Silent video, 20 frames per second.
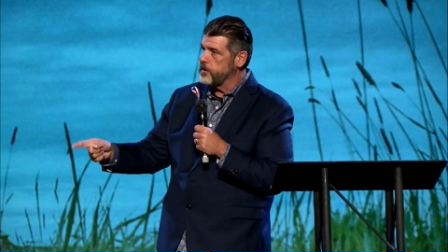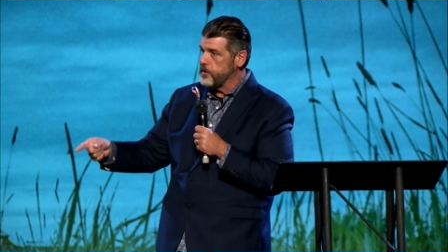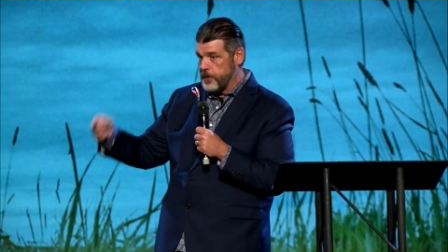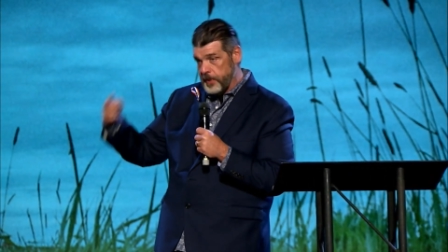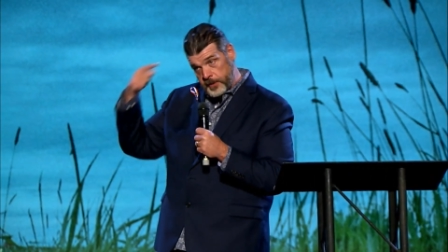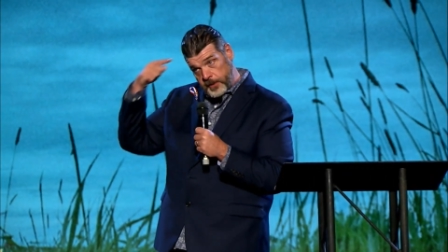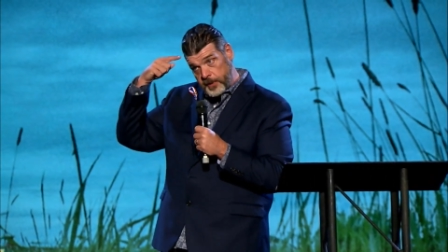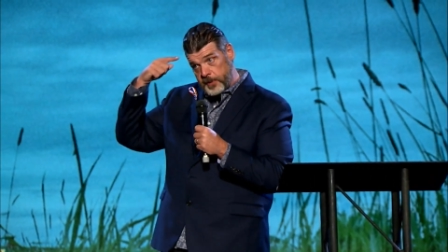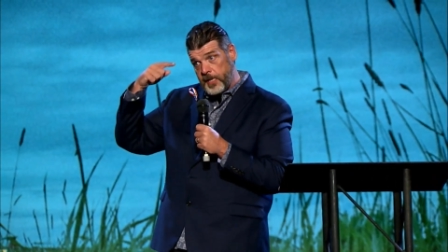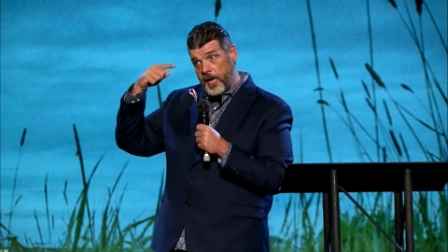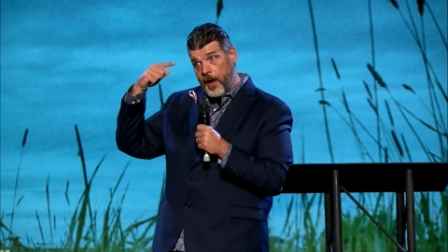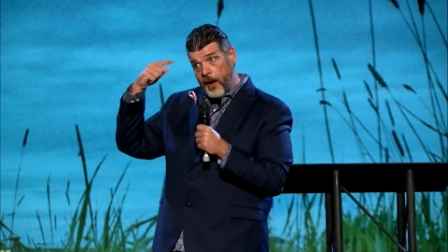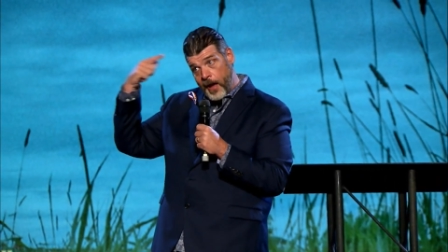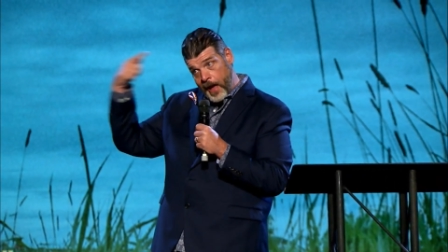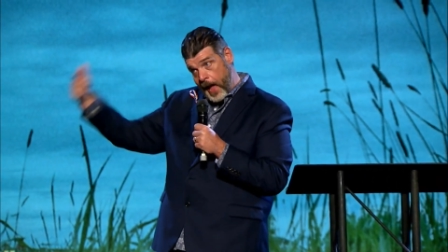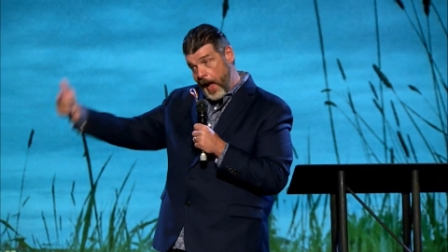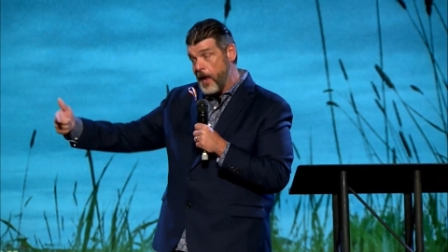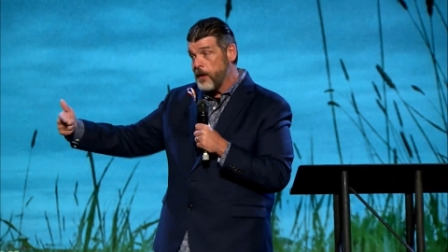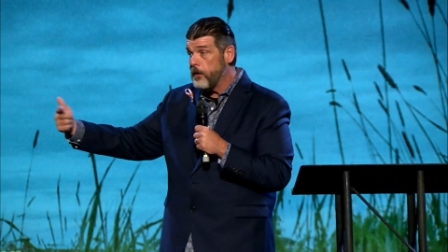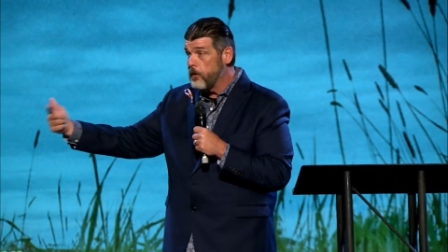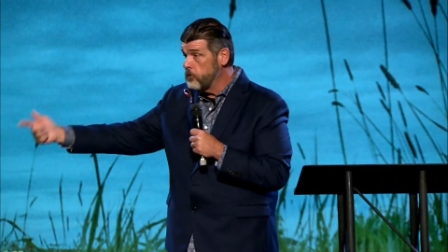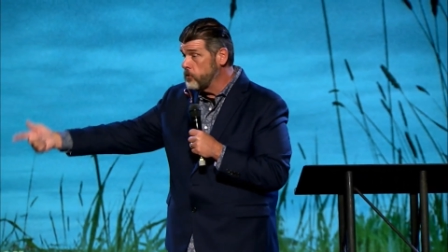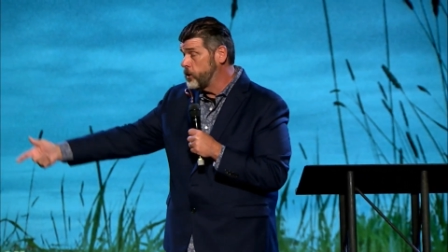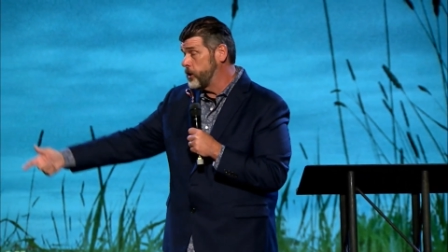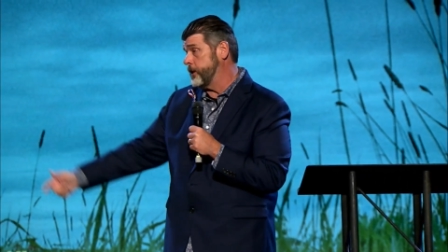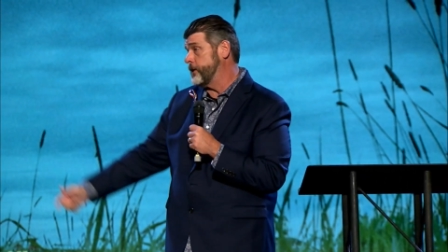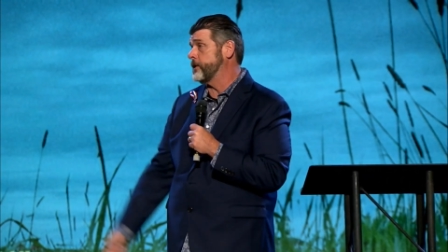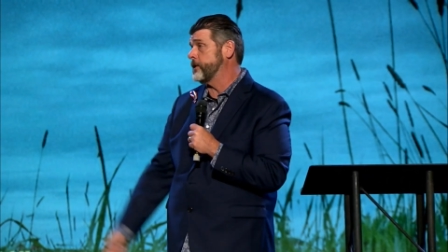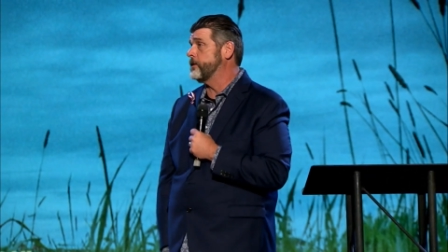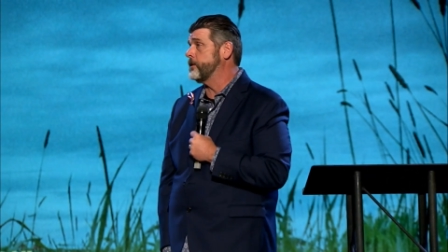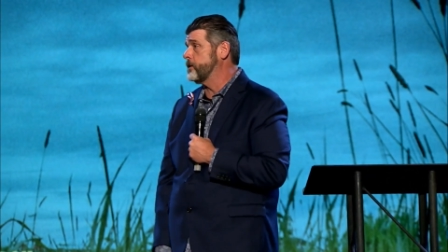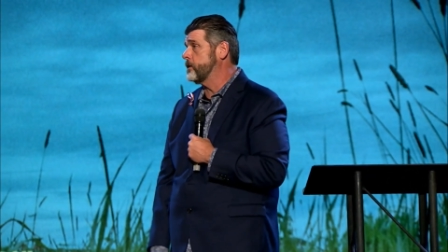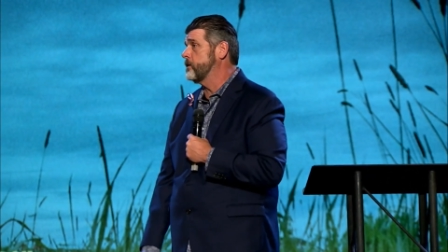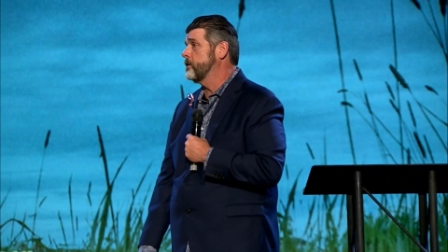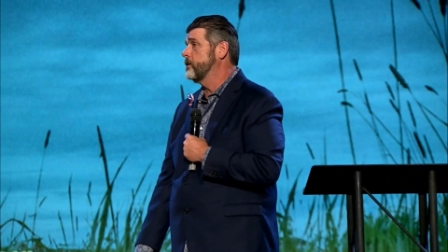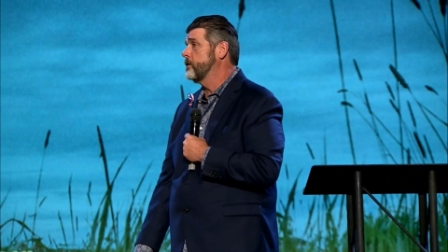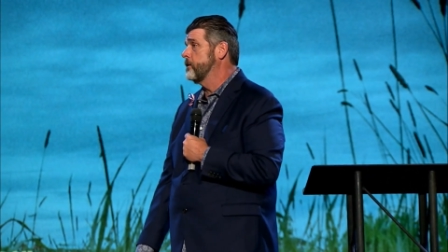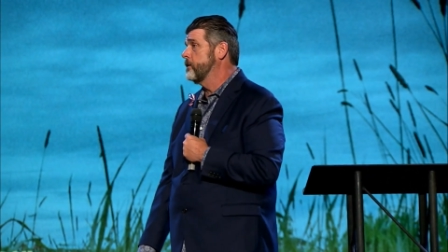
This is how I know Jesus.